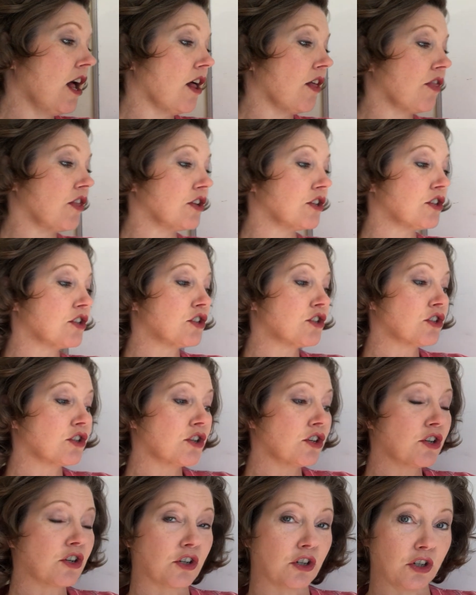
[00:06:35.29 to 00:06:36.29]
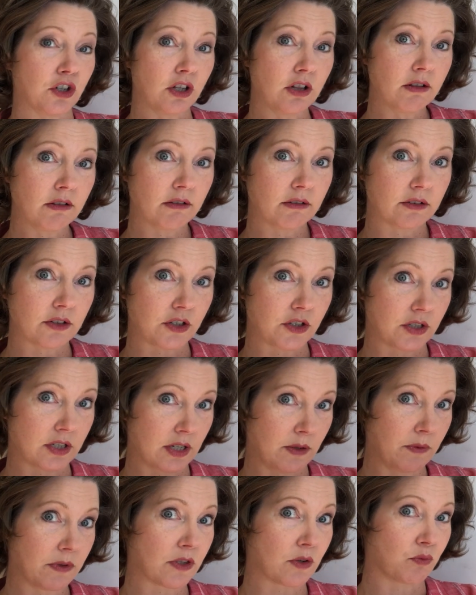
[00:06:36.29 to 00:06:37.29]
The circle, do you
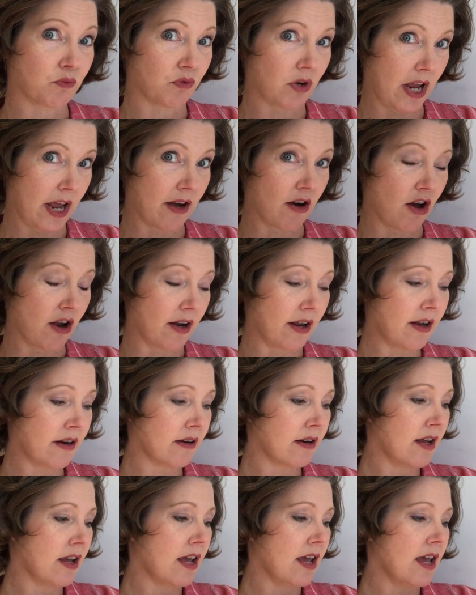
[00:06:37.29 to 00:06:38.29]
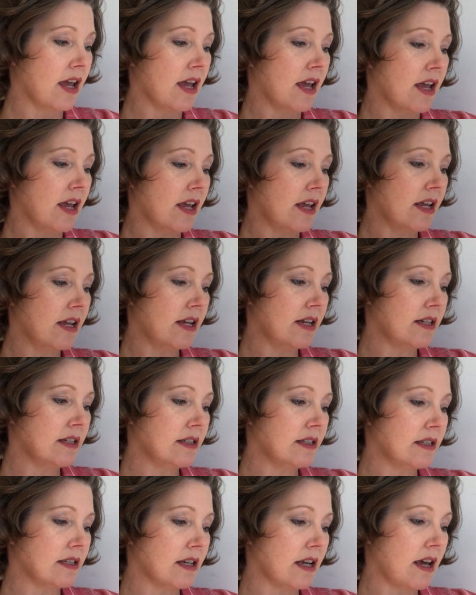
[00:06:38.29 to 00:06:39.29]
see with the red on it,
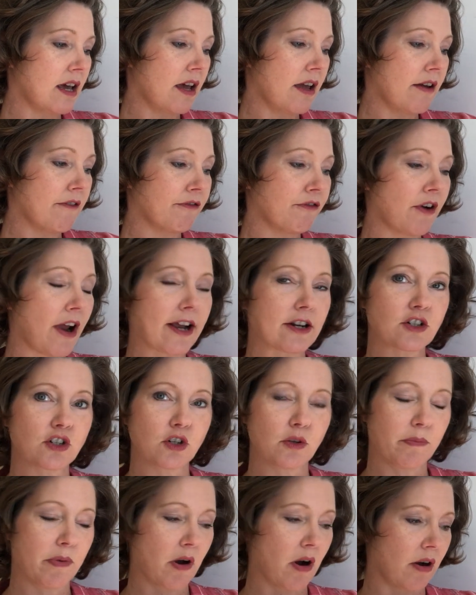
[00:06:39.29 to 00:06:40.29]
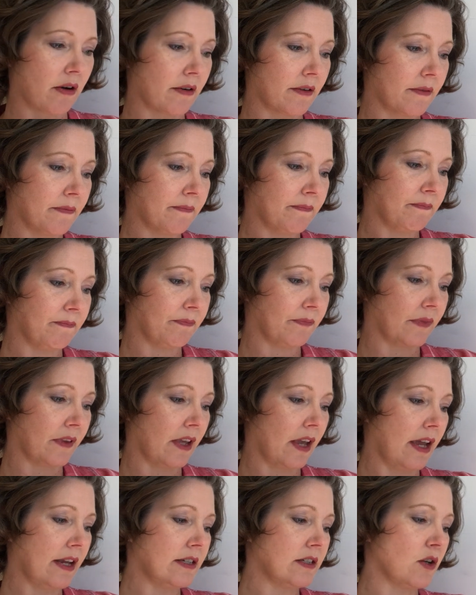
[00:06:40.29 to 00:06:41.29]
is a fractional part,
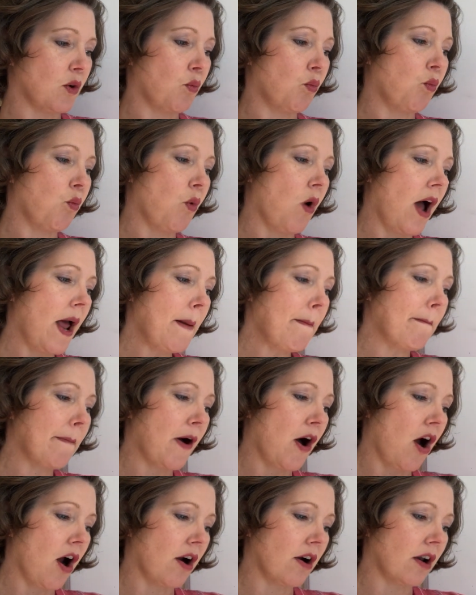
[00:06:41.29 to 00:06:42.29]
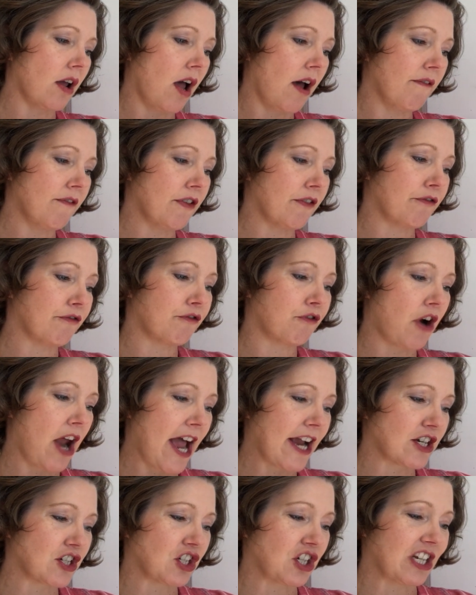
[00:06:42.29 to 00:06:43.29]
okay? So what part of the
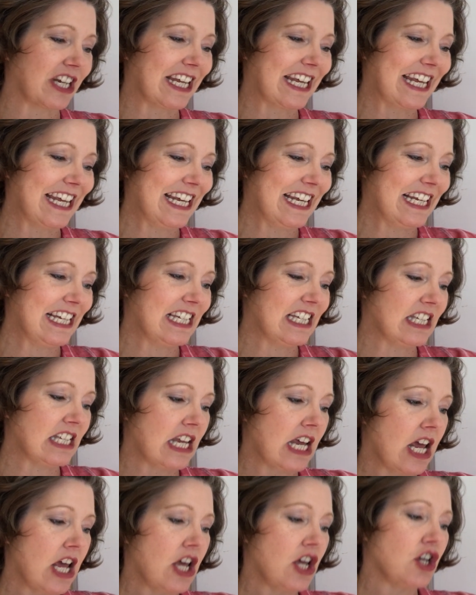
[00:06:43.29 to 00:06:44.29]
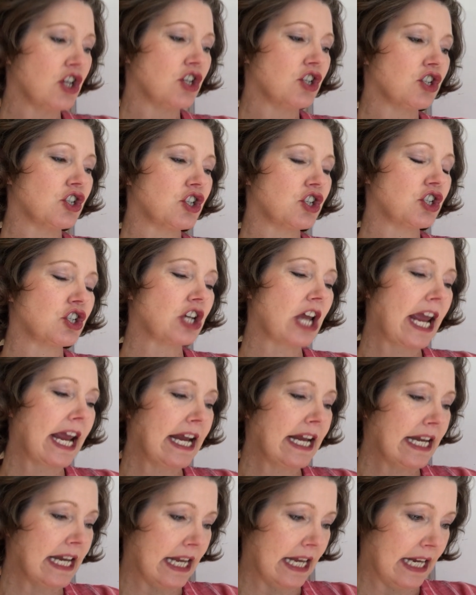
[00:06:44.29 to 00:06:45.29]
fraction is
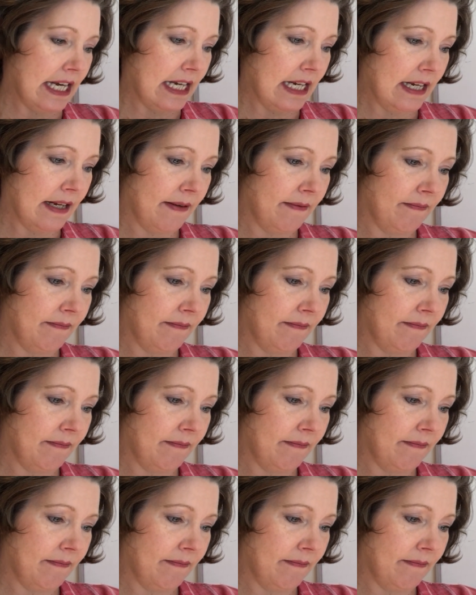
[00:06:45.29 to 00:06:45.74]
shaded?